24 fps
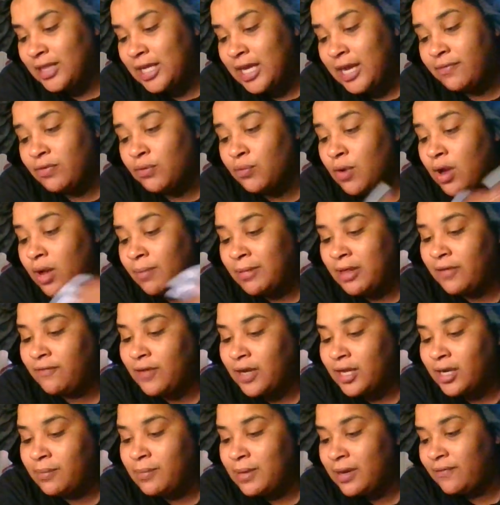They gave the wrong
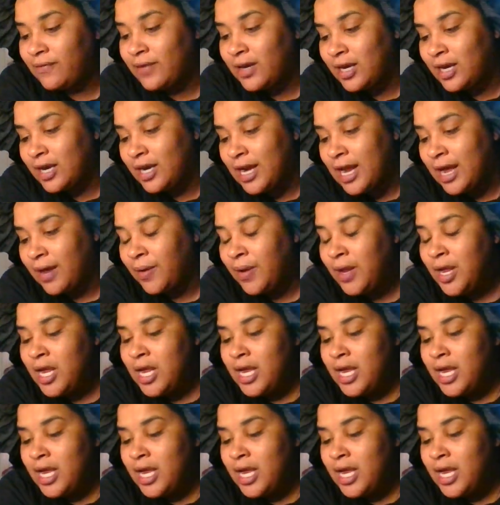motherfucker the benefit of the doubt.